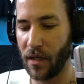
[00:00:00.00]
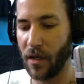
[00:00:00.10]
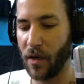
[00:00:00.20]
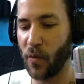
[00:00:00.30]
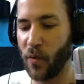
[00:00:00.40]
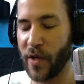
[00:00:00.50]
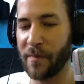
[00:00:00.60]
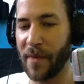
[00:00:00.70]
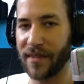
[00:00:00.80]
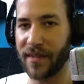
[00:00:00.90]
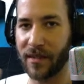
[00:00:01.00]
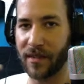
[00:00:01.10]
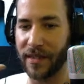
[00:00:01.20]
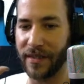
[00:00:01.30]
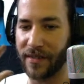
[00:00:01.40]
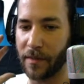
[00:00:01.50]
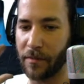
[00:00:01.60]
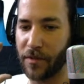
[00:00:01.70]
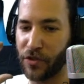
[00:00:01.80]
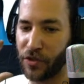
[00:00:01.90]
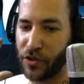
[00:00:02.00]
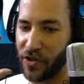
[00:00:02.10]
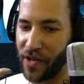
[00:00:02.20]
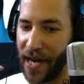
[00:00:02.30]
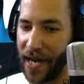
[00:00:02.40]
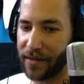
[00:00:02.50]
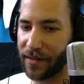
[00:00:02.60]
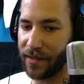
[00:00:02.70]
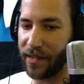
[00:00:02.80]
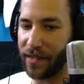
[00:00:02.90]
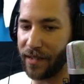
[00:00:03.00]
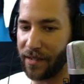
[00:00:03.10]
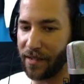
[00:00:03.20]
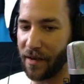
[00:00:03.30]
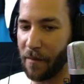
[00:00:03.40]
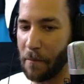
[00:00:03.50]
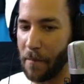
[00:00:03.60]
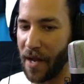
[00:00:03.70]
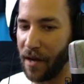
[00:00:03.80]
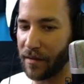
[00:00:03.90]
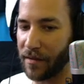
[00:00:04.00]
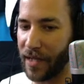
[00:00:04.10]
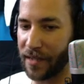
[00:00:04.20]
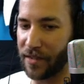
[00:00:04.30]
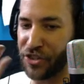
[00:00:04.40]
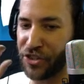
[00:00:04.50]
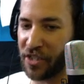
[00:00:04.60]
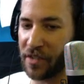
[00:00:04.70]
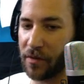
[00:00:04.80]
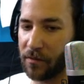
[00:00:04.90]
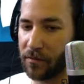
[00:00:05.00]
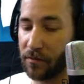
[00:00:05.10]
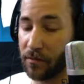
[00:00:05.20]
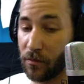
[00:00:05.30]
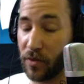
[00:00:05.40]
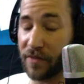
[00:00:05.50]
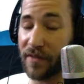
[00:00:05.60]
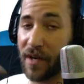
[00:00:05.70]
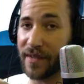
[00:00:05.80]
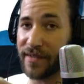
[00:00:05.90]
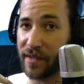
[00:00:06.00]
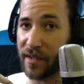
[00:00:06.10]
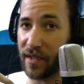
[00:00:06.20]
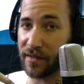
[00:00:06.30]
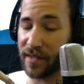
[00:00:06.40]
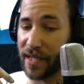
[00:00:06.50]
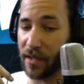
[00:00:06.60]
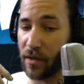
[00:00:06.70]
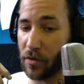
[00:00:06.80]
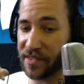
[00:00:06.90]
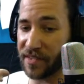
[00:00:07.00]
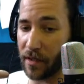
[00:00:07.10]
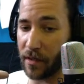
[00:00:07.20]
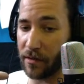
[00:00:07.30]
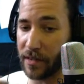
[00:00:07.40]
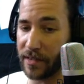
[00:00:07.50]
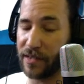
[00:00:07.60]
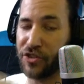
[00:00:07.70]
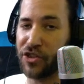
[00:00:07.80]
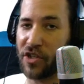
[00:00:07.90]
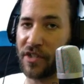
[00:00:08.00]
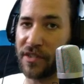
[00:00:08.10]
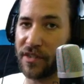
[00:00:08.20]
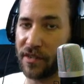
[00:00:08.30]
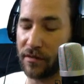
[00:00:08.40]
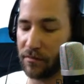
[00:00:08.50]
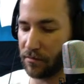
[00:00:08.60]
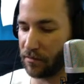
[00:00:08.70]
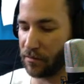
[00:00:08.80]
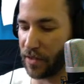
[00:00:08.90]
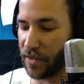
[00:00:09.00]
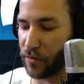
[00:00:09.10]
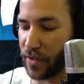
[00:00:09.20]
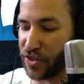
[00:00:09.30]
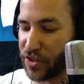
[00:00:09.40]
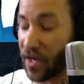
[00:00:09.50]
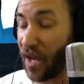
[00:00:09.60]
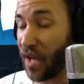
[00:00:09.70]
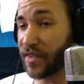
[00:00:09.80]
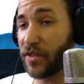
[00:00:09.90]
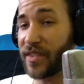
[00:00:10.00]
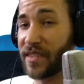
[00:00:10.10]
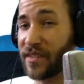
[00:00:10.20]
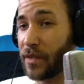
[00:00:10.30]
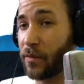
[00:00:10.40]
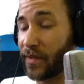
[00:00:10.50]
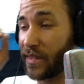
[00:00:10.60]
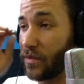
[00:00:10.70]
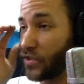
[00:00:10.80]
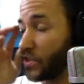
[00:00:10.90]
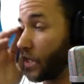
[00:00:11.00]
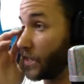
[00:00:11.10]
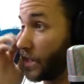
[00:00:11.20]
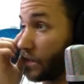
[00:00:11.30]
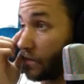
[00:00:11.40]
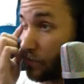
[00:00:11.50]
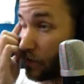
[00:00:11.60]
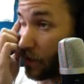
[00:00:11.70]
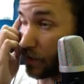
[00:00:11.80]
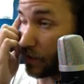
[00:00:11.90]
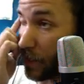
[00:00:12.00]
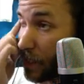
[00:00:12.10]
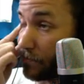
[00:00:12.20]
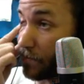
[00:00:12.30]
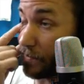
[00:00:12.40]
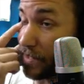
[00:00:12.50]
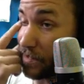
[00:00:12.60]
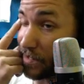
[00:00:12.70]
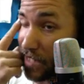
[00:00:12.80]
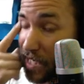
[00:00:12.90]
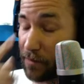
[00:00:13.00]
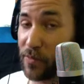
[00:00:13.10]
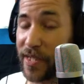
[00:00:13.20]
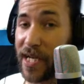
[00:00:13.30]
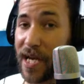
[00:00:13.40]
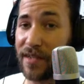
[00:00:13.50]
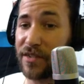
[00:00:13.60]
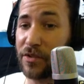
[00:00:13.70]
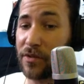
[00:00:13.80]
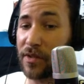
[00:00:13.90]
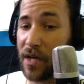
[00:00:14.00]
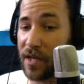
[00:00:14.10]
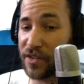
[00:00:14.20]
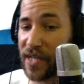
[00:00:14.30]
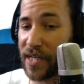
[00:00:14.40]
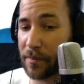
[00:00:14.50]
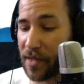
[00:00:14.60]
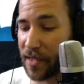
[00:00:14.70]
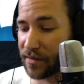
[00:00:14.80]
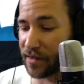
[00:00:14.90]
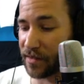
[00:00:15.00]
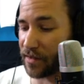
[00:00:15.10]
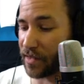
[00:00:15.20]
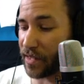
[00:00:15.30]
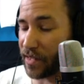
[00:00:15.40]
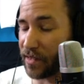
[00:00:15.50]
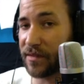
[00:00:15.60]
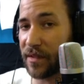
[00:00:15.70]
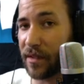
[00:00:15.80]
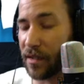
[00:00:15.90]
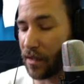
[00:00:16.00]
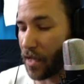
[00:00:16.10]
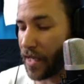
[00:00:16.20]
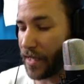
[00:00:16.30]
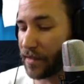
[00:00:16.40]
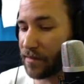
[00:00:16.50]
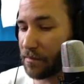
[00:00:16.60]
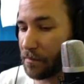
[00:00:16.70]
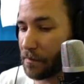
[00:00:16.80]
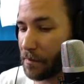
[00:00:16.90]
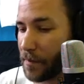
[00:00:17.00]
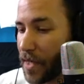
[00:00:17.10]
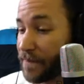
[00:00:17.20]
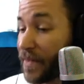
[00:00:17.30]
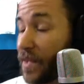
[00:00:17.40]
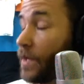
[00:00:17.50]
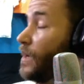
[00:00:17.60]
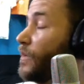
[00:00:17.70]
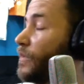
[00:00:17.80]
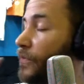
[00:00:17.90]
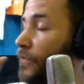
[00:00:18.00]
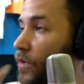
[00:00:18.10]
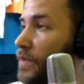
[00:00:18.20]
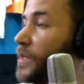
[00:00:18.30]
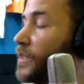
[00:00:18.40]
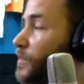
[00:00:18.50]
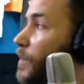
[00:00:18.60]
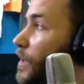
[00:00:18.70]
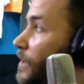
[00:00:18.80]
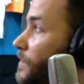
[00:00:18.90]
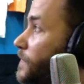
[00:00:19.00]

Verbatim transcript: we basically subtract the amount that the shirt would have costed us at wholesale and then charge whatever we're going to charge. So essentially, we're still charging for our time. I mean, there's time when we kind of do contract pricing to get certain clients, but for the most part,